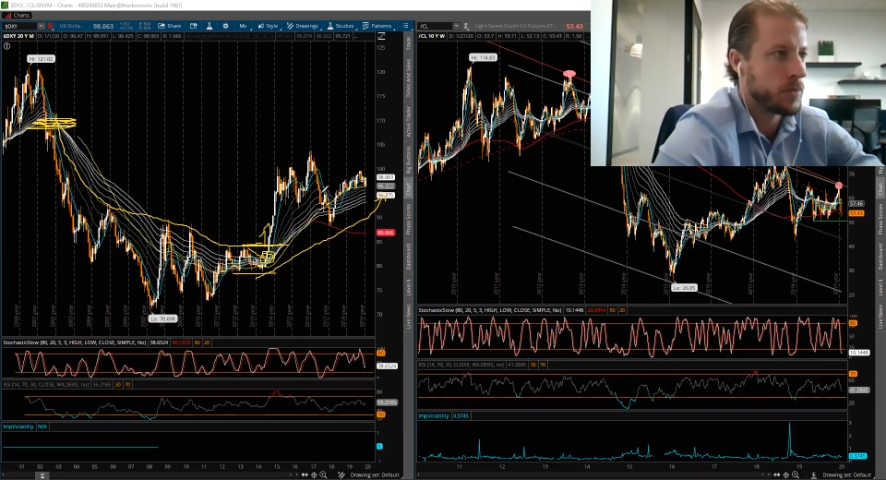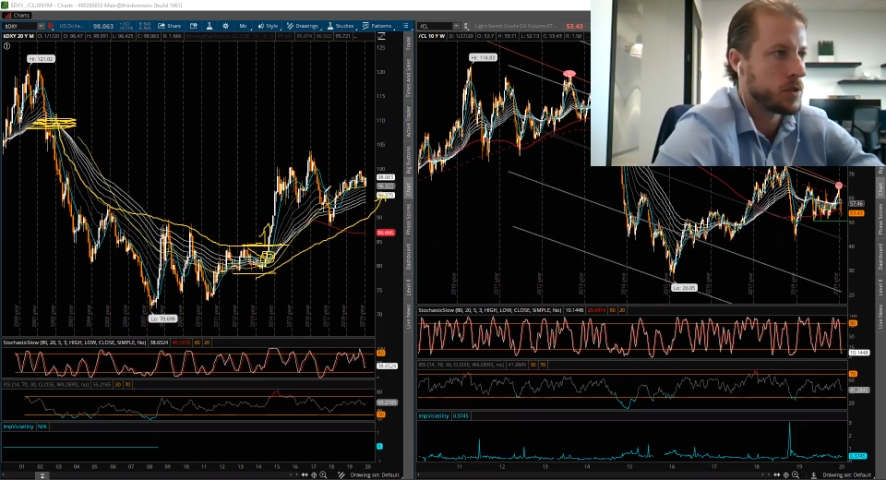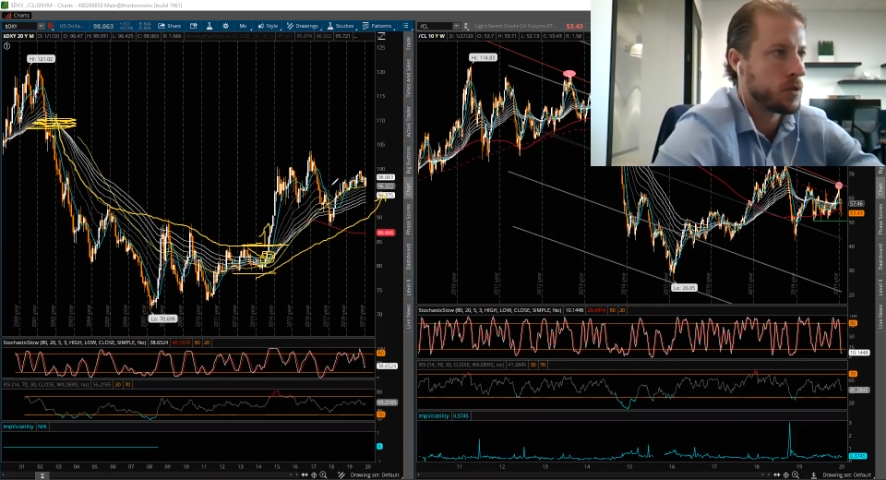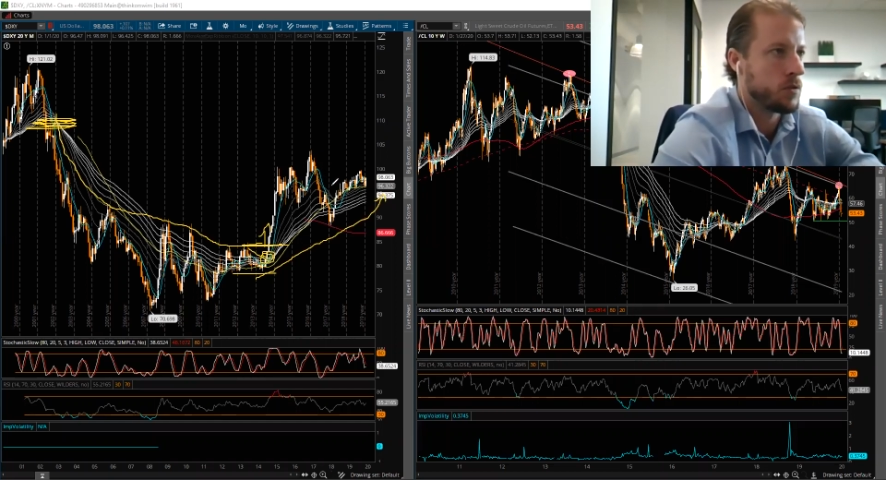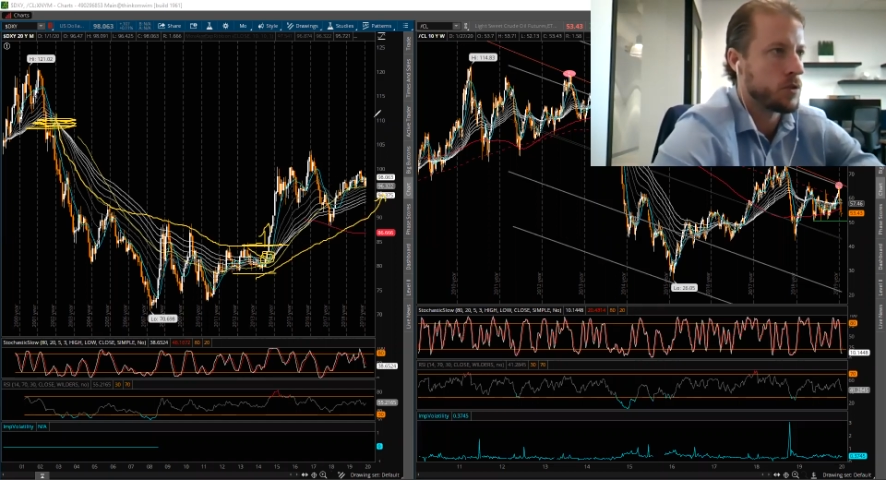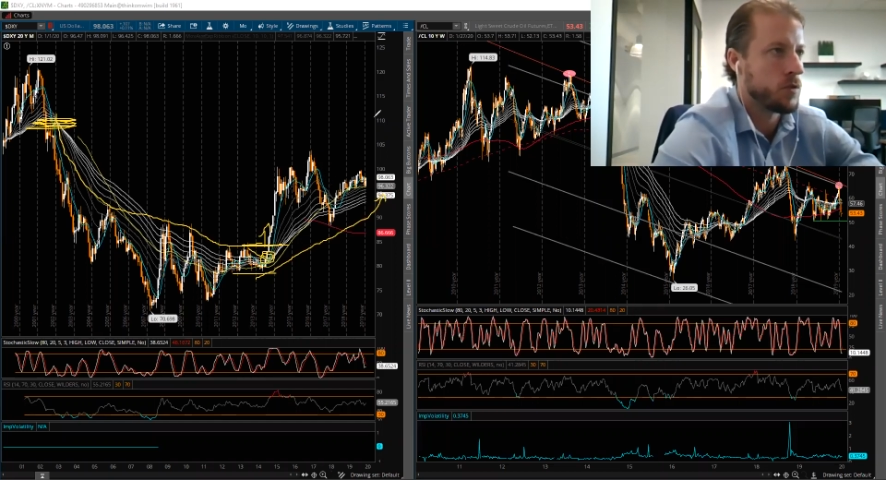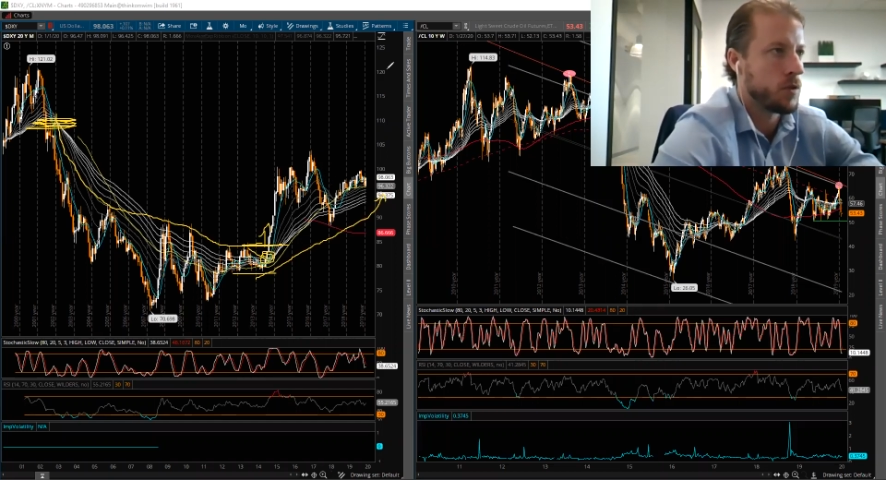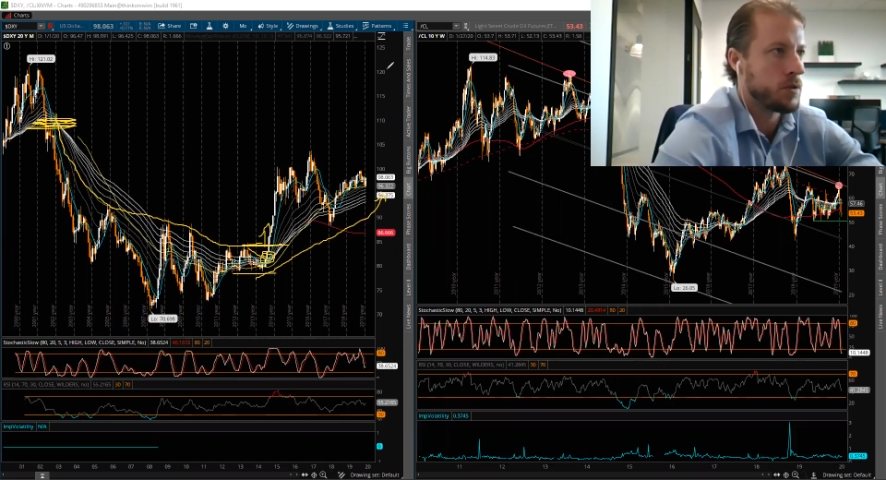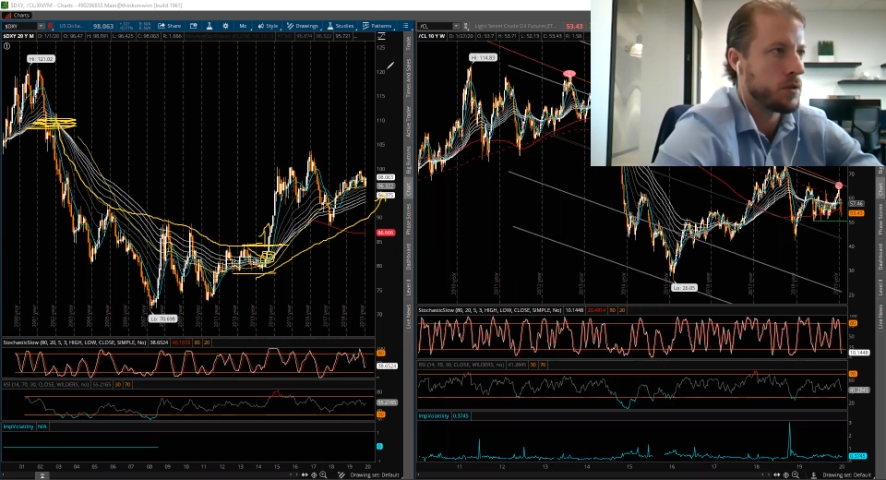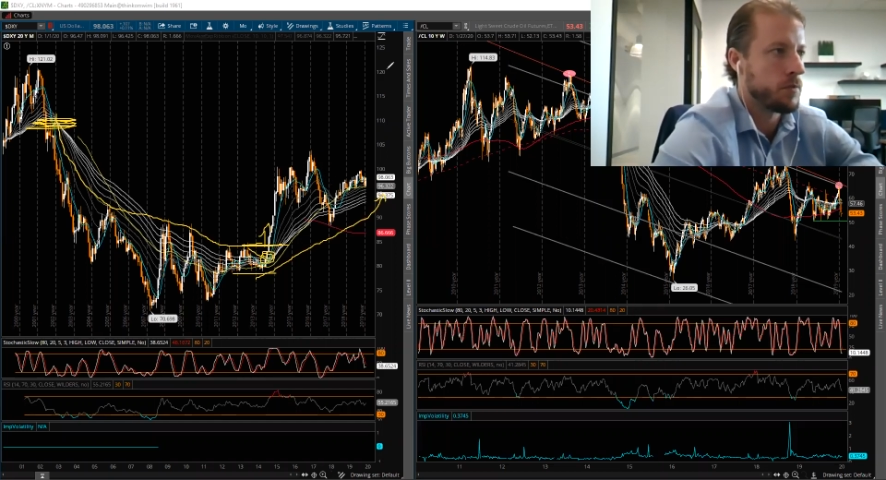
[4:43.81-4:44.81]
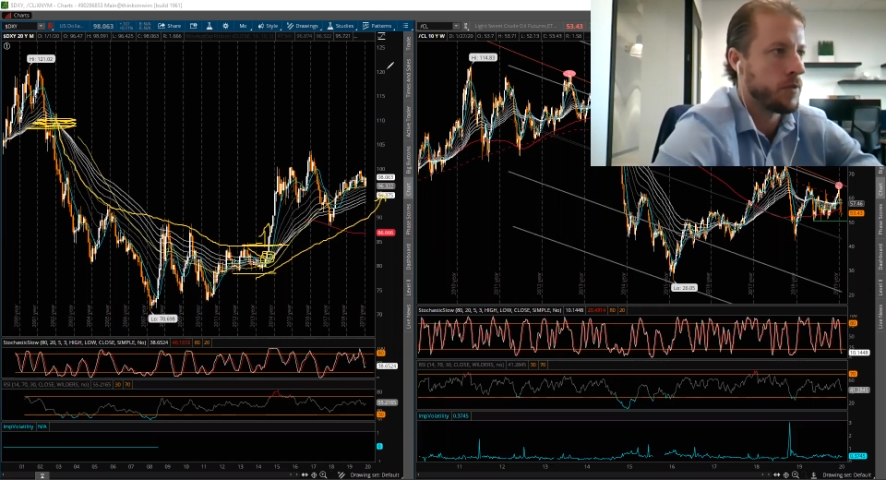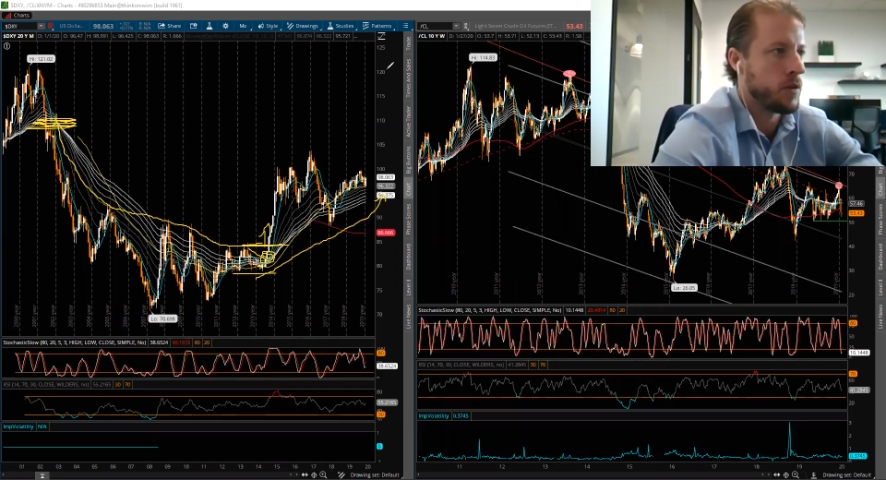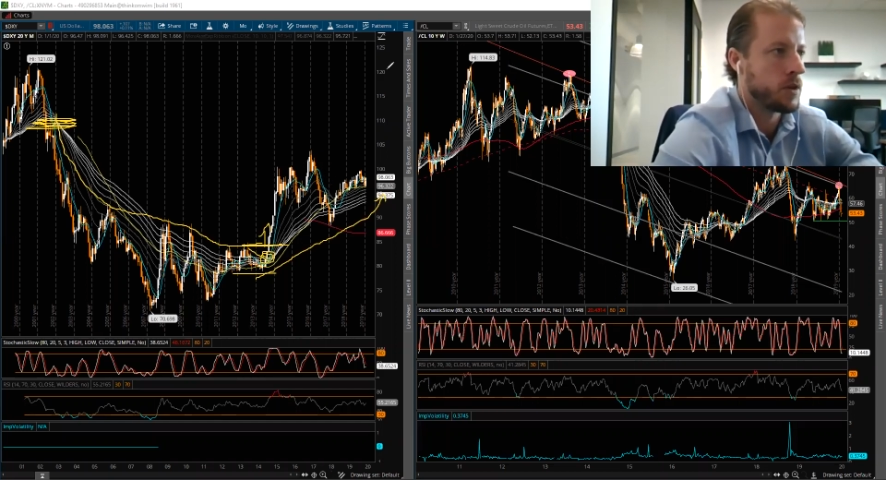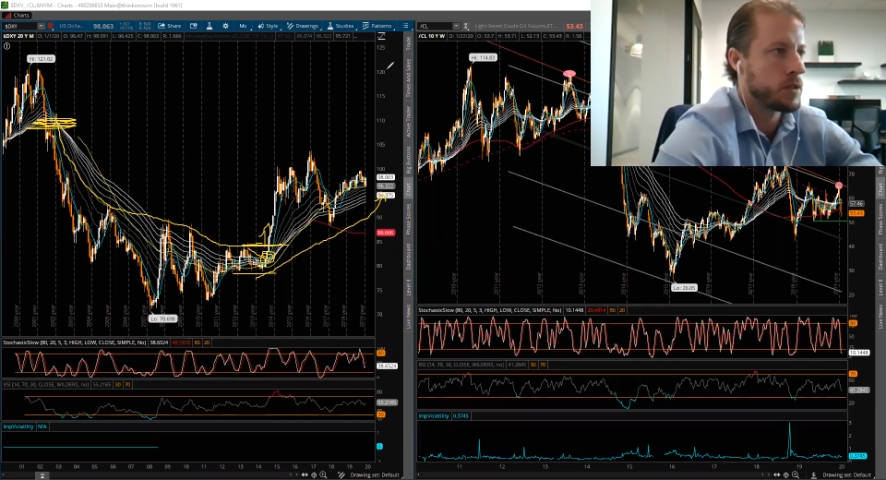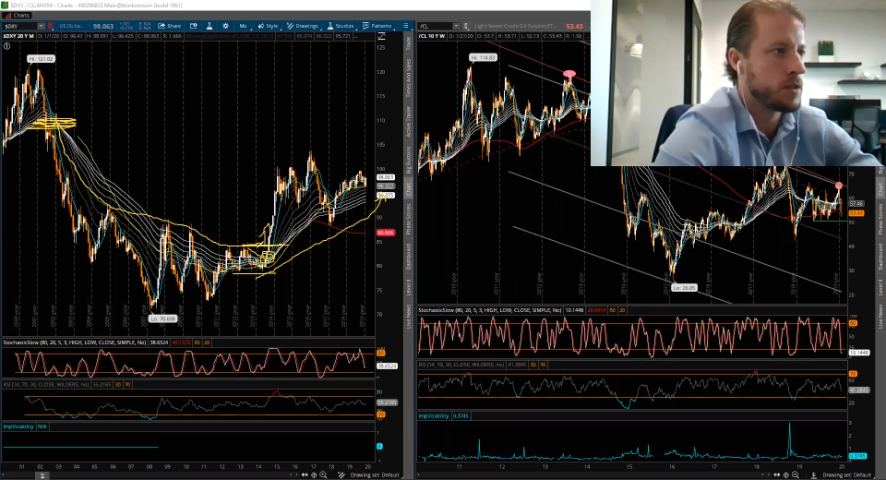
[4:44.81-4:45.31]
so short-term
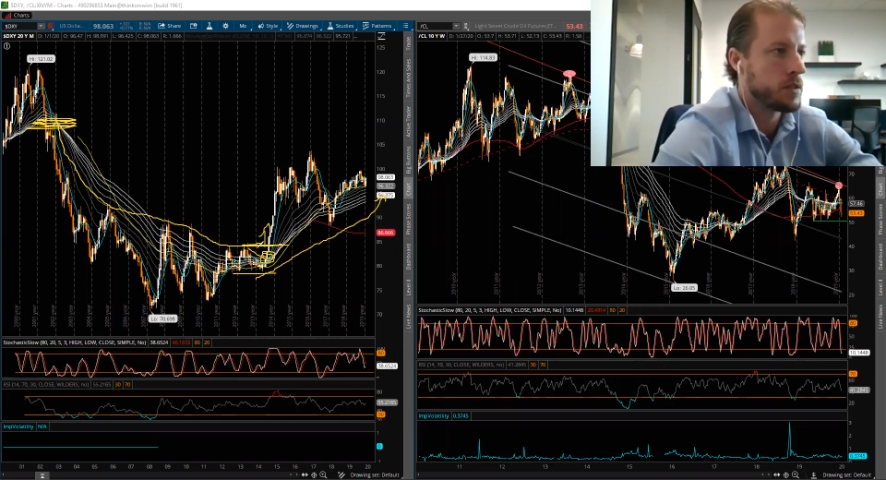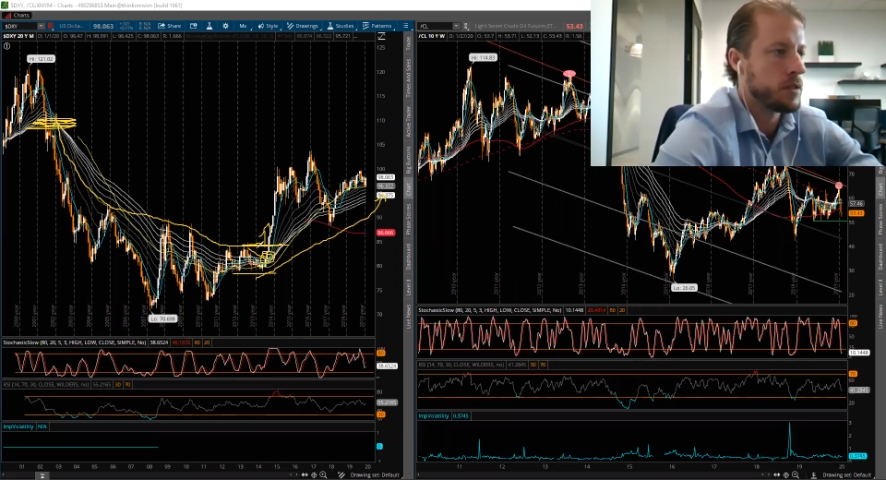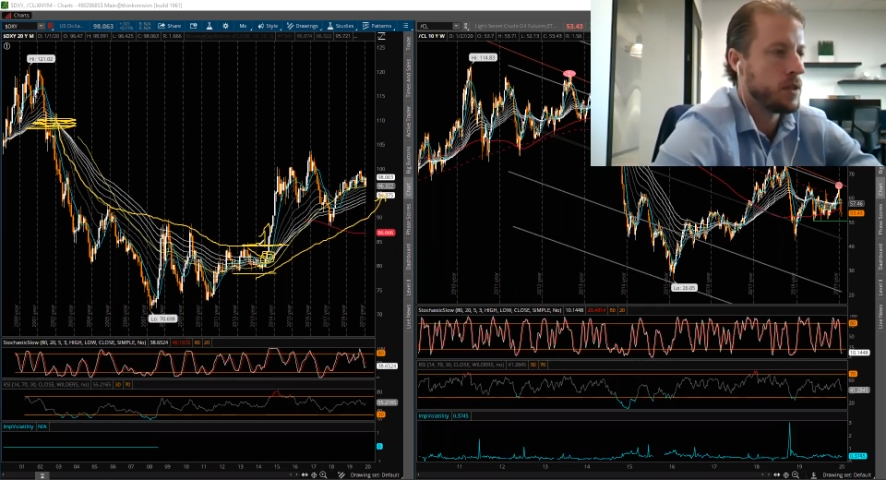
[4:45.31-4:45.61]
focused.